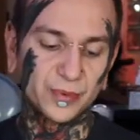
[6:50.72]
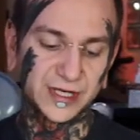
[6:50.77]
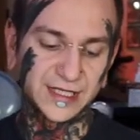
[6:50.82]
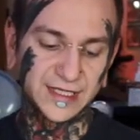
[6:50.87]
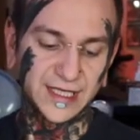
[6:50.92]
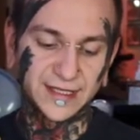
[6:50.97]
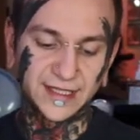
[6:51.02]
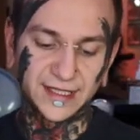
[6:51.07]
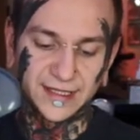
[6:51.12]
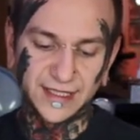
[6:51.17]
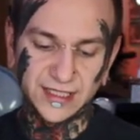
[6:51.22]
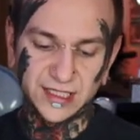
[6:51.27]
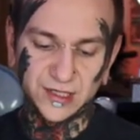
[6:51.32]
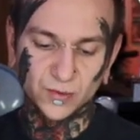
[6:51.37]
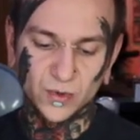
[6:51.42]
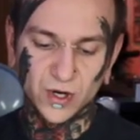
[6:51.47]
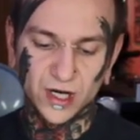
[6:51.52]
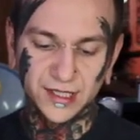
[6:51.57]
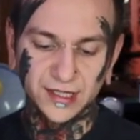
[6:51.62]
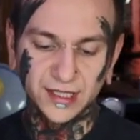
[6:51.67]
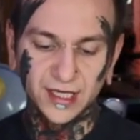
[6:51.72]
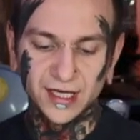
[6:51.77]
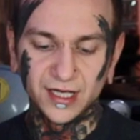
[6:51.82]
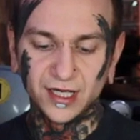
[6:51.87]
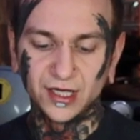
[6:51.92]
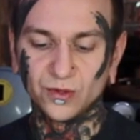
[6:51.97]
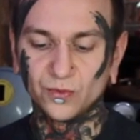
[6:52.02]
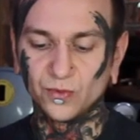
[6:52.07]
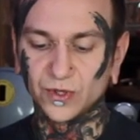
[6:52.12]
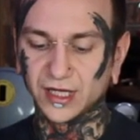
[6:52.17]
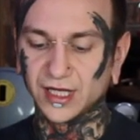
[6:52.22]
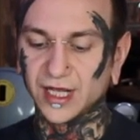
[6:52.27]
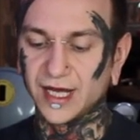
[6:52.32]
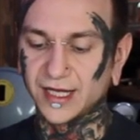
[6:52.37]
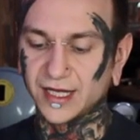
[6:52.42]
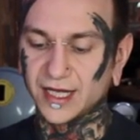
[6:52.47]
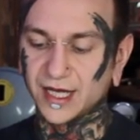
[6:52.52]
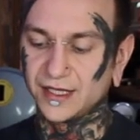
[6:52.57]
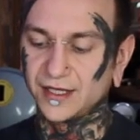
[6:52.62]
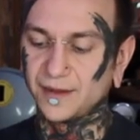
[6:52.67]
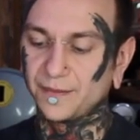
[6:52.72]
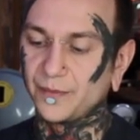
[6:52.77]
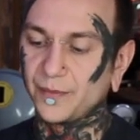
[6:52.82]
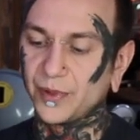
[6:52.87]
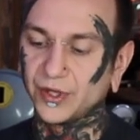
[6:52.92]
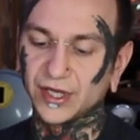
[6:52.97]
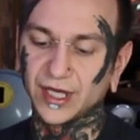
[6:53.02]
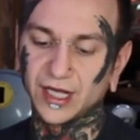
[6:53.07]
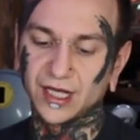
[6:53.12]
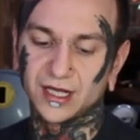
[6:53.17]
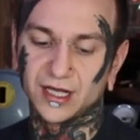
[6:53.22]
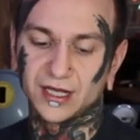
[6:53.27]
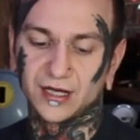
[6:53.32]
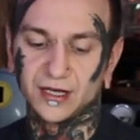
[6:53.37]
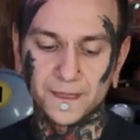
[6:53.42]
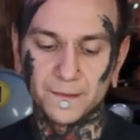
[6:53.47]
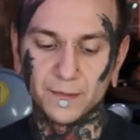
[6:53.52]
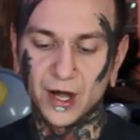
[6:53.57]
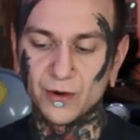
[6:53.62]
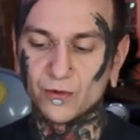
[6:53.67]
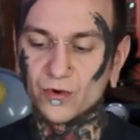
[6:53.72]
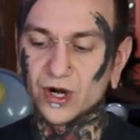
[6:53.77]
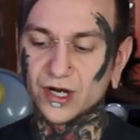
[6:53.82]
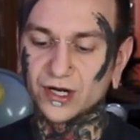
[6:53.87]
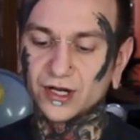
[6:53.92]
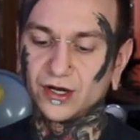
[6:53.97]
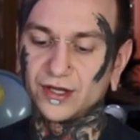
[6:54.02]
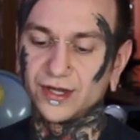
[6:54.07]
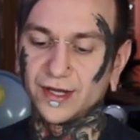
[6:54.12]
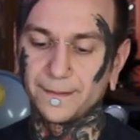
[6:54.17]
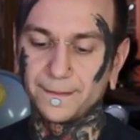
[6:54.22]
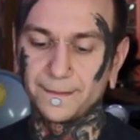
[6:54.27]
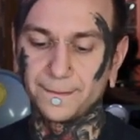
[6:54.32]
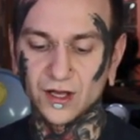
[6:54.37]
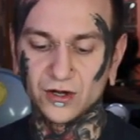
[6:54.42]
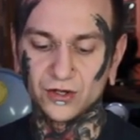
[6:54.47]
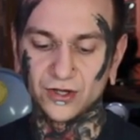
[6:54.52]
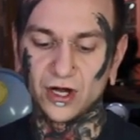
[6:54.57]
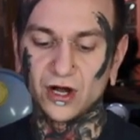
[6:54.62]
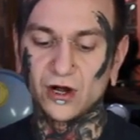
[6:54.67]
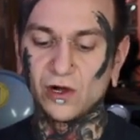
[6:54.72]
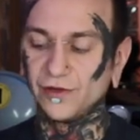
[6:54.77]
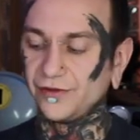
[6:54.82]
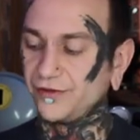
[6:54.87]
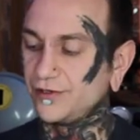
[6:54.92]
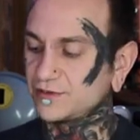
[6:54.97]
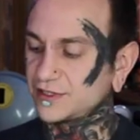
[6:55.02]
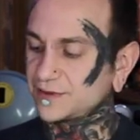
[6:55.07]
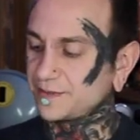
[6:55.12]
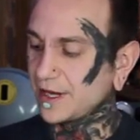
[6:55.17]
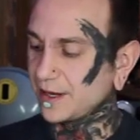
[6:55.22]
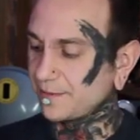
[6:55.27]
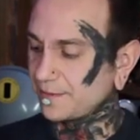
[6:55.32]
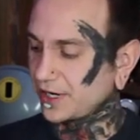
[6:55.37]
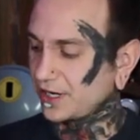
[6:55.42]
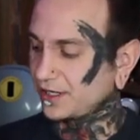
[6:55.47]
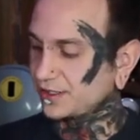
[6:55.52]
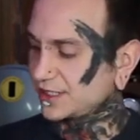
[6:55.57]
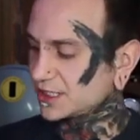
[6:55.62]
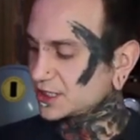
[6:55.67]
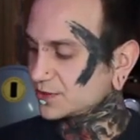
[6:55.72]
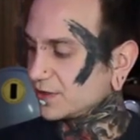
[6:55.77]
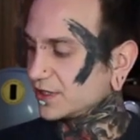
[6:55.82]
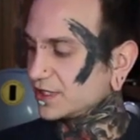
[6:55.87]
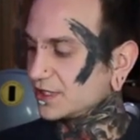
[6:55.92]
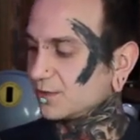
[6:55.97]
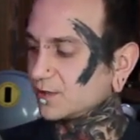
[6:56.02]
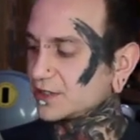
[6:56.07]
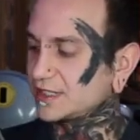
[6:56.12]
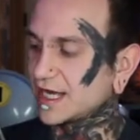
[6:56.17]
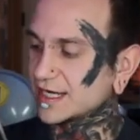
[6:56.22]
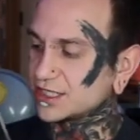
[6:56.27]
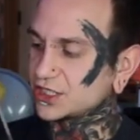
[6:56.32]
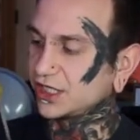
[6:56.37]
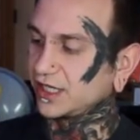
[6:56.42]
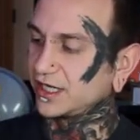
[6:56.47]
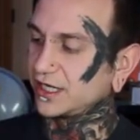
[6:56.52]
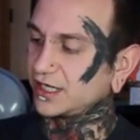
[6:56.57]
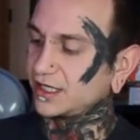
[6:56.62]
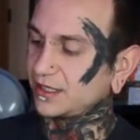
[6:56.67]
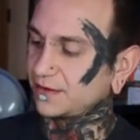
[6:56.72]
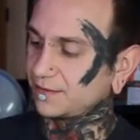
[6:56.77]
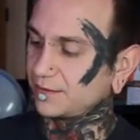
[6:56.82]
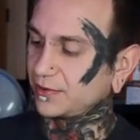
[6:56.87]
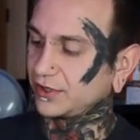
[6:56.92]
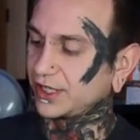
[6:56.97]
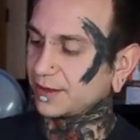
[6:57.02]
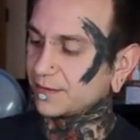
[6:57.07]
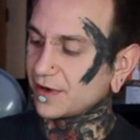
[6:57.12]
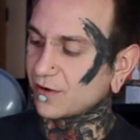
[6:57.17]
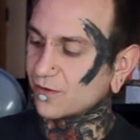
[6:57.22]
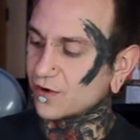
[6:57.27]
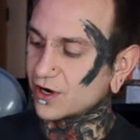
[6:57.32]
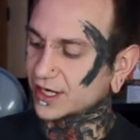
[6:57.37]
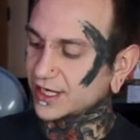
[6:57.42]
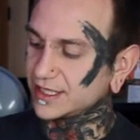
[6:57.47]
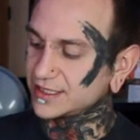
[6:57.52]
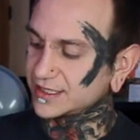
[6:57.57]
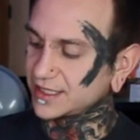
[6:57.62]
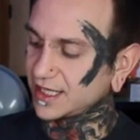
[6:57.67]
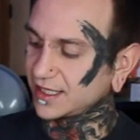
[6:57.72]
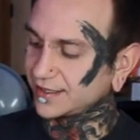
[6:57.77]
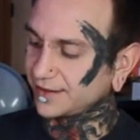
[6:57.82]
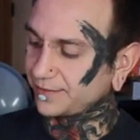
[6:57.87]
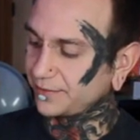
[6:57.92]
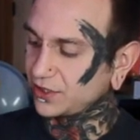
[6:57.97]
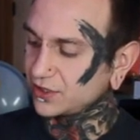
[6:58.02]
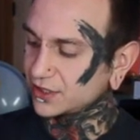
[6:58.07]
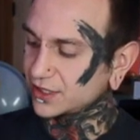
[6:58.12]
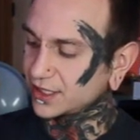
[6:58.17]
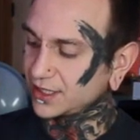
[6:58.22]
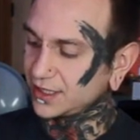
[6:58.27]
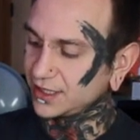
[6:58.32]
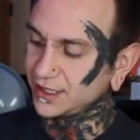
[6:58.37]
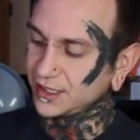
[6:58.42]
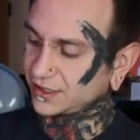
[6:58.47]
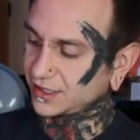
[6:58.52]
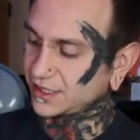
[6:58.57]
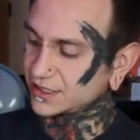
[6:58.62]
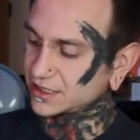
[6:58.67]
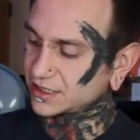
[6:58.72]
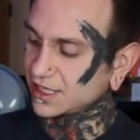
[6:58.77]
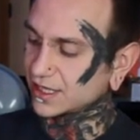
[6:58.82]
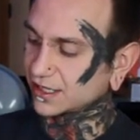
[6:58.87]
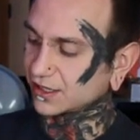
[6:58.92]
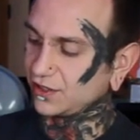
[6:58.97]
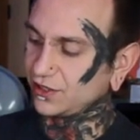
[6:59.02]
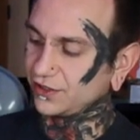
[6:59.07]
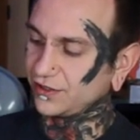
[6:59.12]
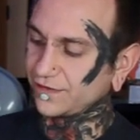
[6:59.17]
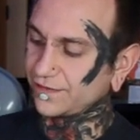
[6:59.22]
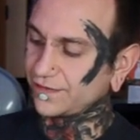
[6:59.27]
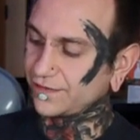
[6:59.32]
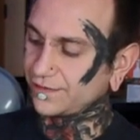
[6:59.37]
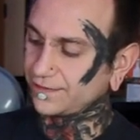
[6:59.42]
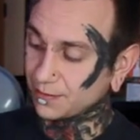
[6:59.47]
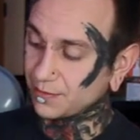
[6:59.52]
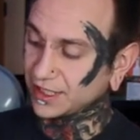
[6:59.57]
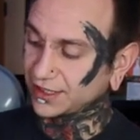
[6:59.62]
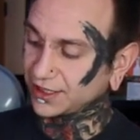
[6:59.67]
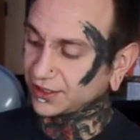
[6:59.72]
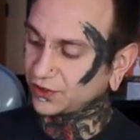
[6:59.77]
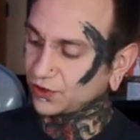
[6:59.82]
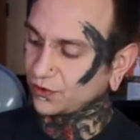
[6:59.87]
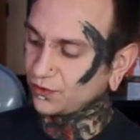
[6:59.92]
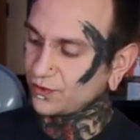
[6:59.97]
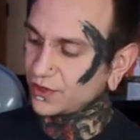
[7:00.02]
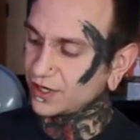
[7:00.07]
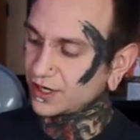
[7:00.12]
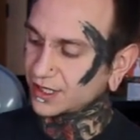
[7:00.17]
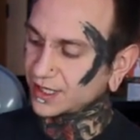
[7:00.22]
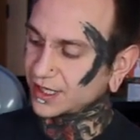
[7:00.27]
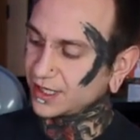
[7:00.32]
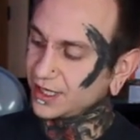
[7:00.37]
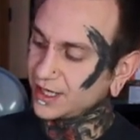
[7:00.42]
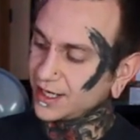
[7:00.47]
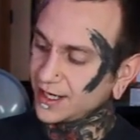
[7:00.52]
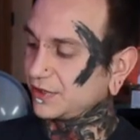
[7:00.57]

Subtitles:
I presented this one, with like kind of putting my work on the old newspaper. This one was actually putting my work inside the book. There's like a load of my tattoo work.